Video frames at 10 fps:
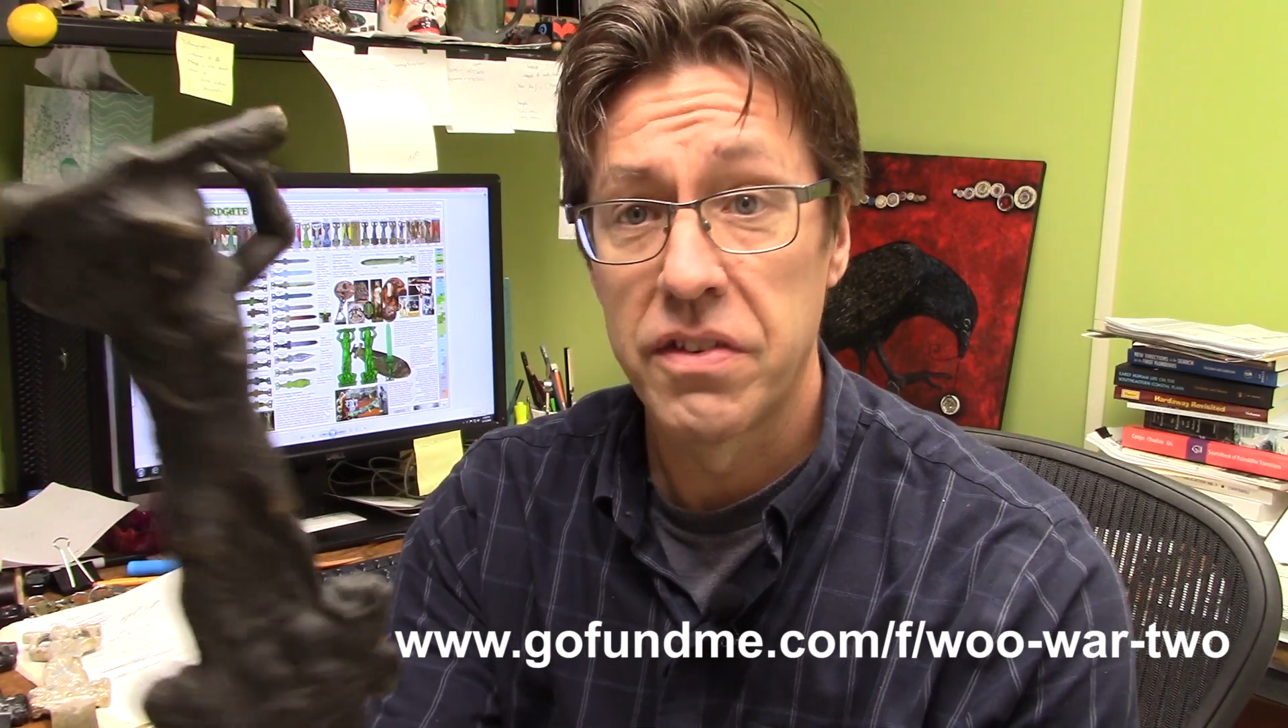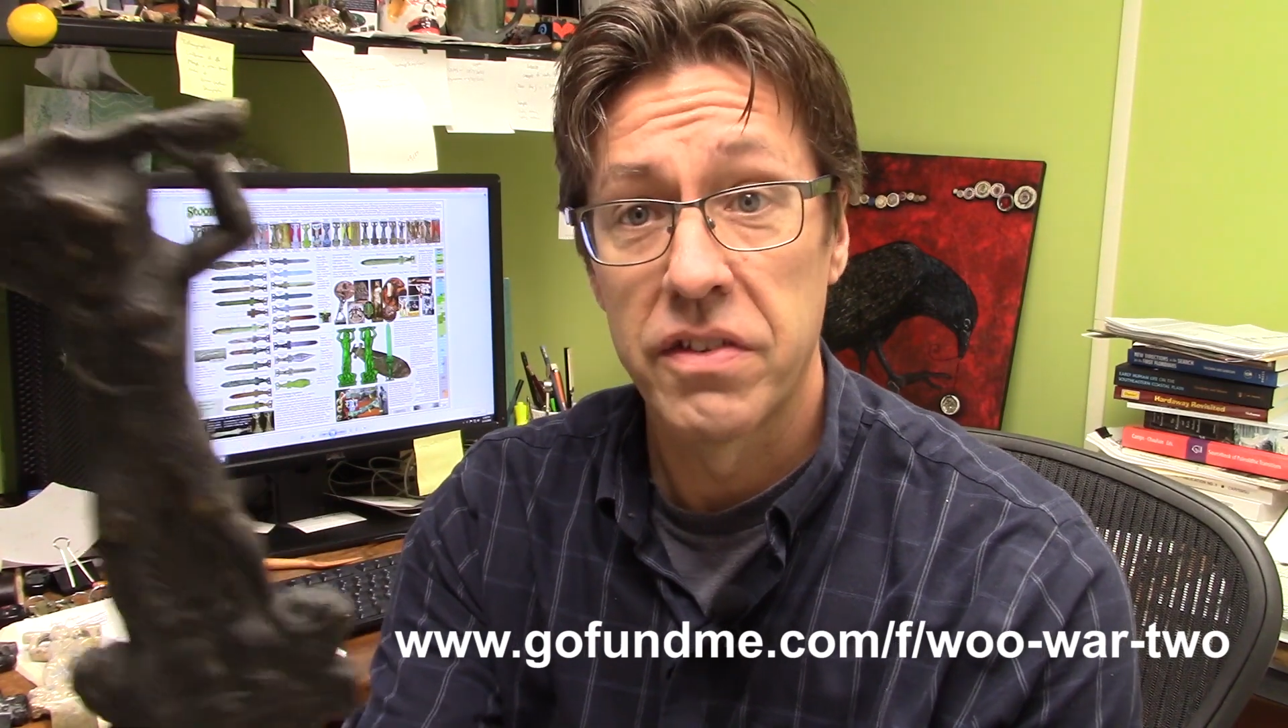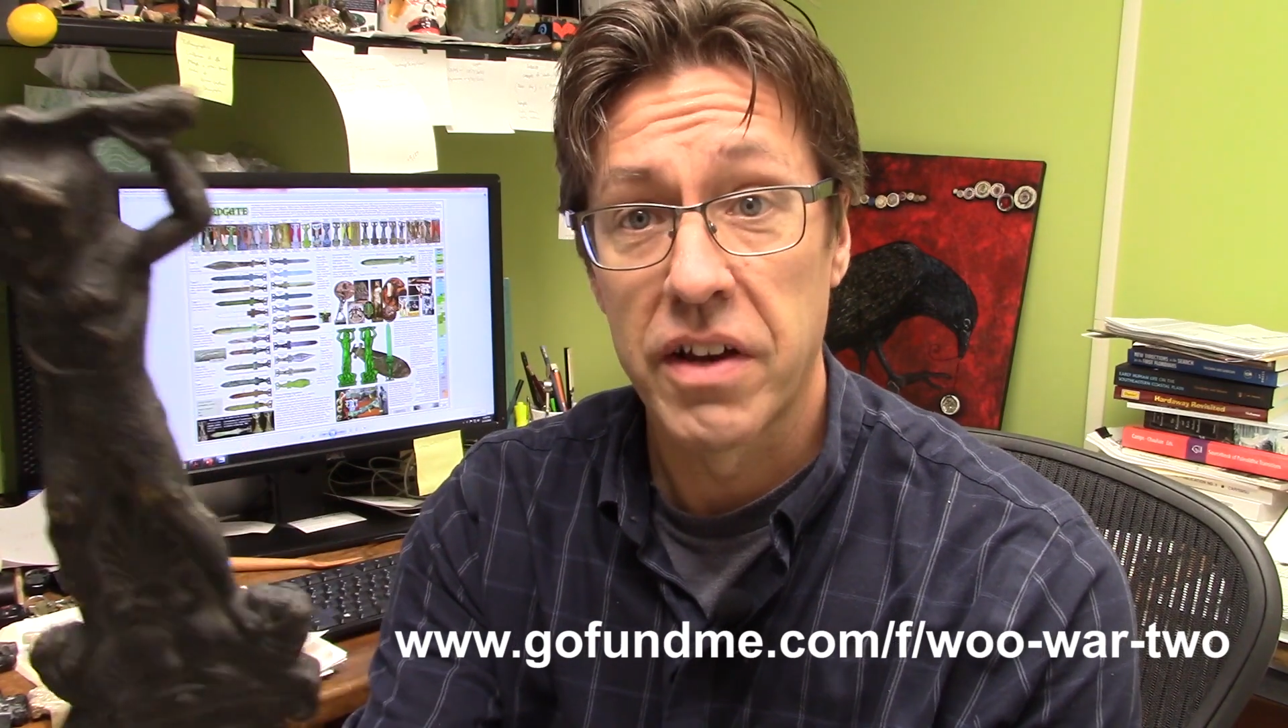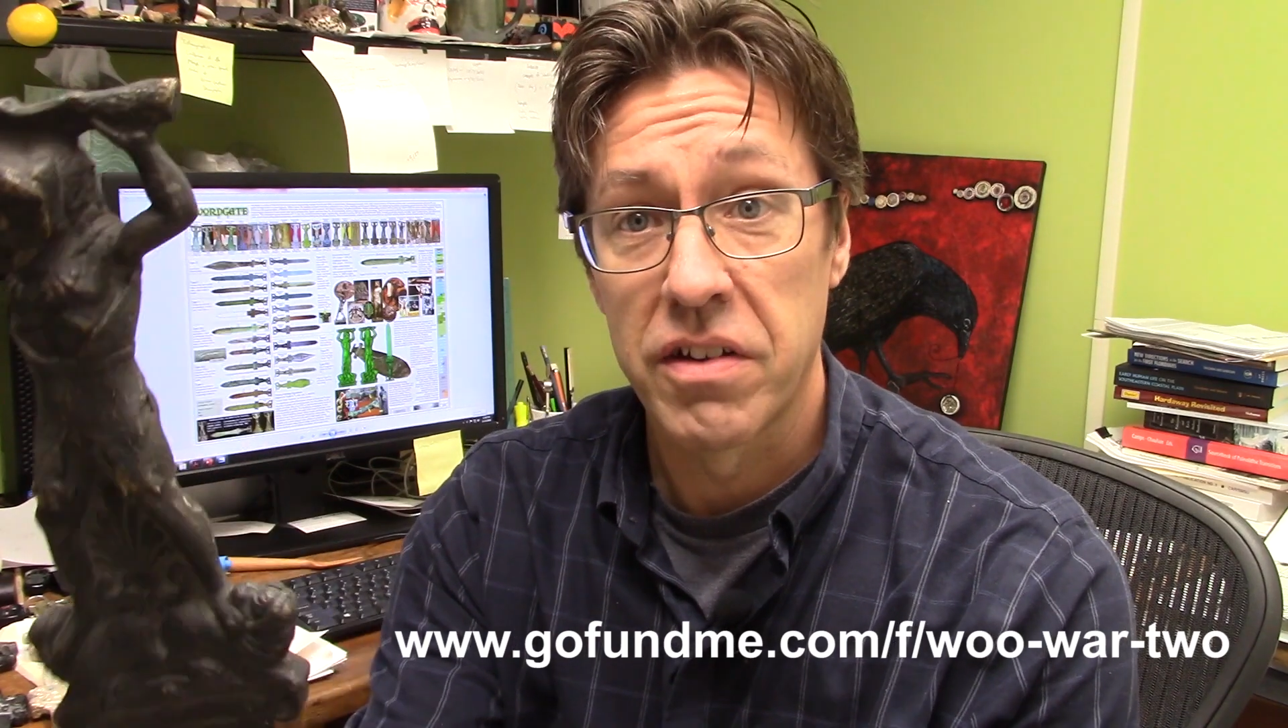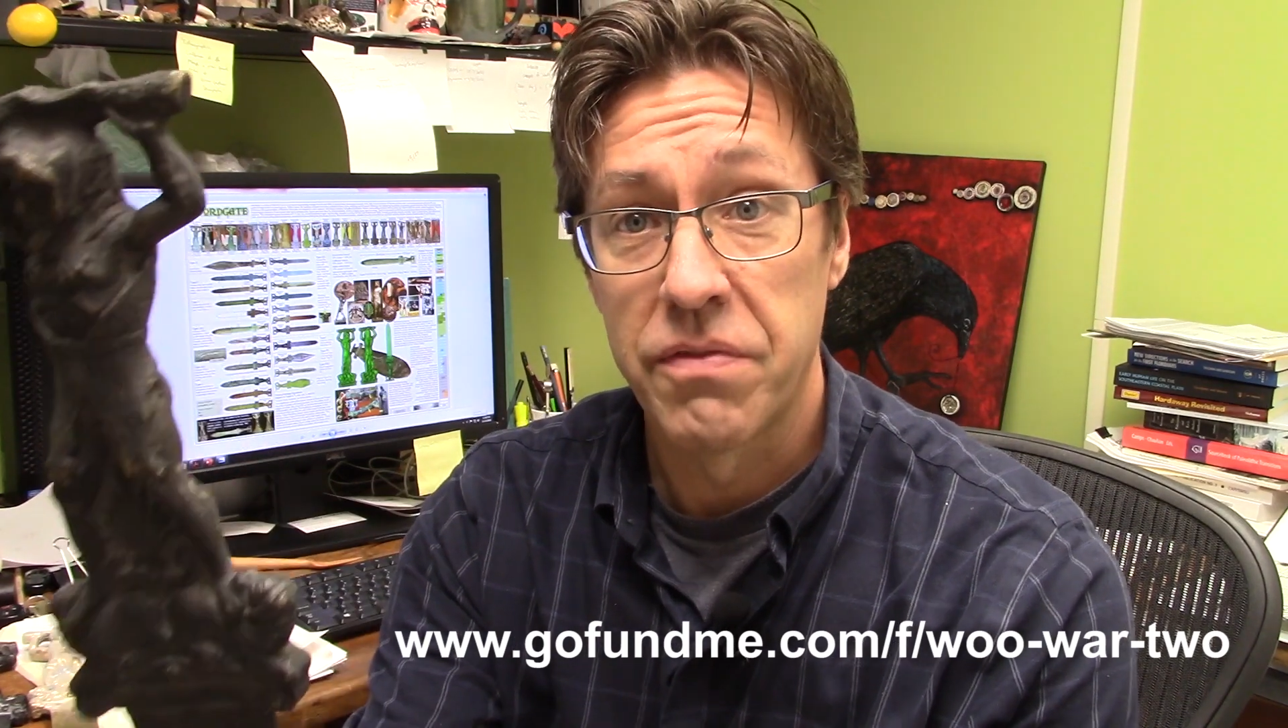This
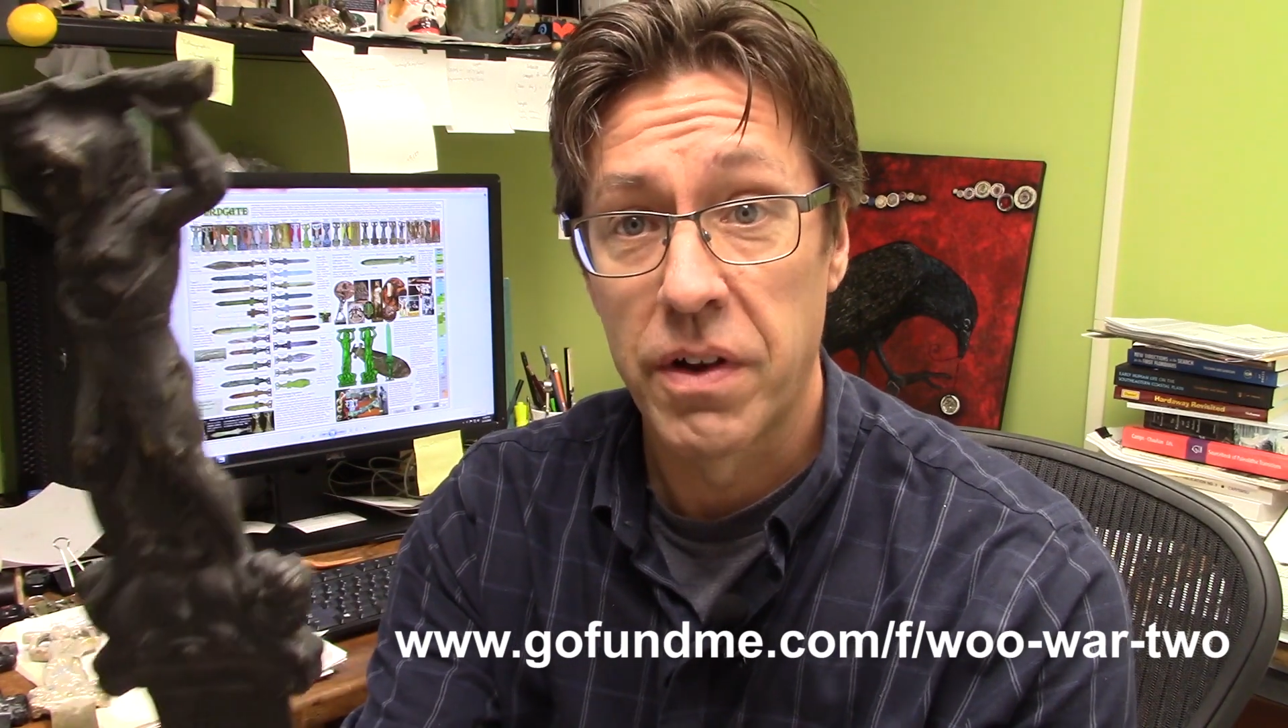is actually a